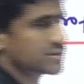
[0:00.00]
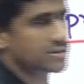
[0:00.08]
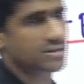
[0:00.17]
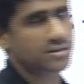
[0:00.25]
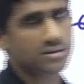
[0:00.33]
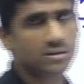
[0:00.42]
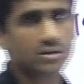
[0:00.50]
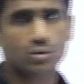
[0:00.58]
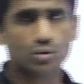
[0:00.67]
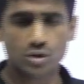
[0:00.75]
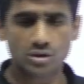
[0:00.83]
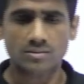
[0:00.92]
ask the
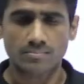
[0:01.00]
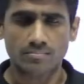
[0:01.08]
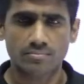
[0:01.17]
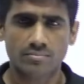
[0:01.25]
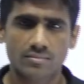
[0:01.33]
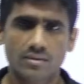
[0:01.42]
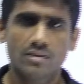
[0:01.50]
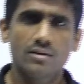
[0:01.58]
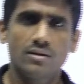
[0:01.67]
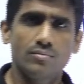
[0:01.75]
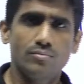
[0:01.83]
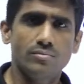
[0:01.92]
question,
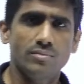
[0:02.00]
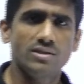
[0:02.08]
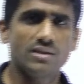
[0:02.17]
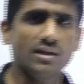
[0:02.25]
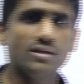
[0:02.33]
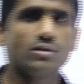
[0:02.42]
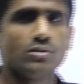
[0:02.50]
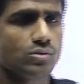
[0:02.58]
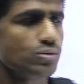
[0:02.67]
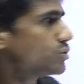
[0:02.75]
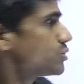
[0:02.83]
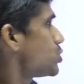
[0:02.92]
basically
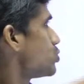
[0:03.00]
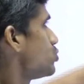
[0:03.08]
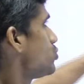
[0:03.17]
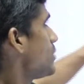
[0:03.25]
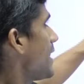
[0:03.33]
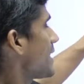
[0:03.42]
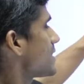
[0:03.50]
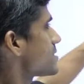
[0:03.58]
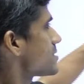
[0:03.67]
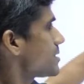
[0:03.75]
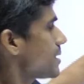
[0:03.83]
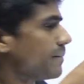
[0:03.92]
two
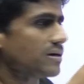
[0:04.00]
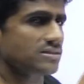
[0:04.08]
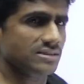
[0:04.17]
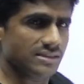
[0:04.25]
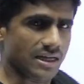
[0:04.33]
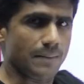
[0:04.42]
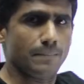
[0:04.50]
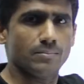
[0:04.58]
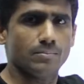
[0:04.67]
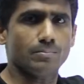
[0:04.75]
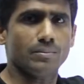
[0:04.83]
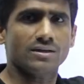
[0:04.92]
acts are same,
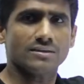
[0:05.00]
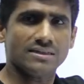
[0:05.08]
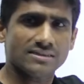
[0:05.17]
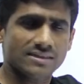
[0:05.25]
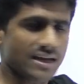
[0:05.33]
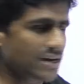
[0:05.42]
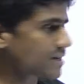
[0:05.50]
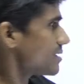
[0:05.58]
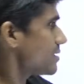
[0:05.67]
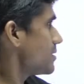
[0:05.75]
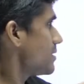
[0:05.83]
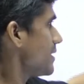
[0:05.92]
but this
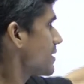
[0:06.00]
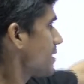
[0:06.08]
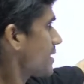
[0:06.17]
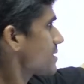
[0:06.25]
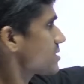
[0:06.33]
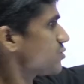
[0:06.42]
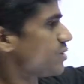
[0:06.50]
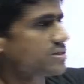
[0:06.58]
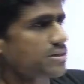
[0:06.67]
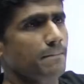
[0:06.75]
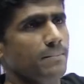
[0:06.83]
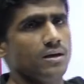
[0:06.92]
act later acts
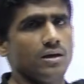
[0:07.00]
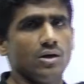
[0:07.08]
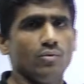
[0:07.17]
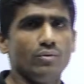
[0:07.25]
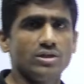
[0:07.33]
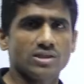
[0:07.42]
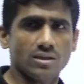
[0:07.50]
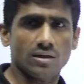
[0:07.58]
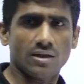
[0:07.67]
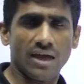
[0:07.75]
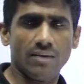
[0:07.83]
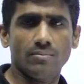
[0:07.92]
was with
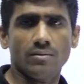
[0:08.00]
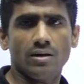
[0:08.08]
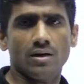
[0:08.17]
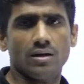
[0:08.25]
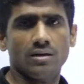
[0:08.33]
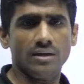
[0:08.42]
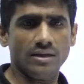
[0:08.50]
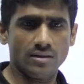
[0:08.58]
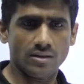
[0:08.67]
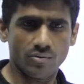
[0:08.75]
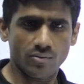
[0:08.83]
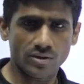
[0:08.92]
came
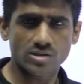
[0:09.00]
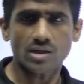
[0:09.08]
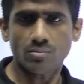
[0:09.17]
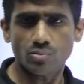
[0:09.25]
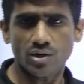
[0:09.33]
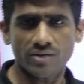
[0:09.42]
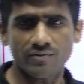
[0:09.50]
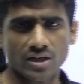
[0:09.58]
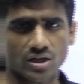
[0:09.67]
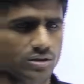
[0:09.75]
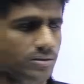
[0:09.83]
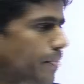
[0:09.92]
in with some
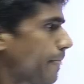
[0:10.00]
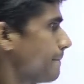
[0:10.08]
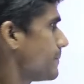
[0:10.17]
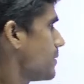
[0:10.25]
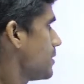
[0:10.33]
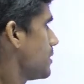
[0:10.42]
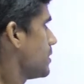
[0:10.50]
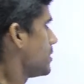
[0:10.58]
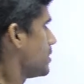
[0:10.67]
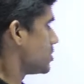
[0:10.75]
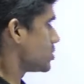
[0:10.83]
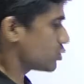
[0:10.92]
modification.
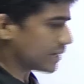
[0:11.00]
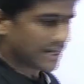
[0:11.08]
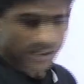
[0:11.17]
So